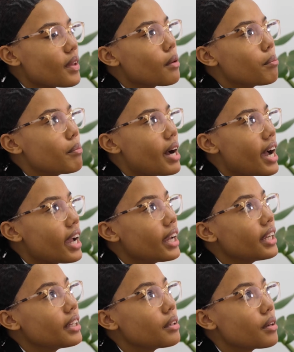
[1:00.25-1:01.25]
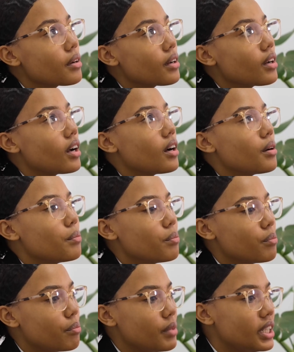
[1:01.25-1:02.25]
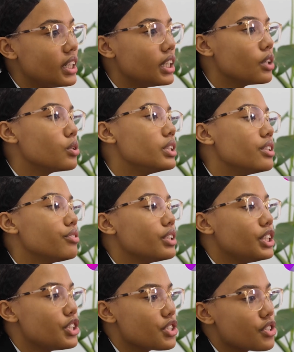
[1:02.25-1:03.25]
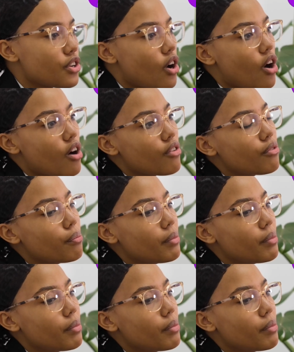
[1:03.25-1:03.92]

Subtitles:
My meaning or definition of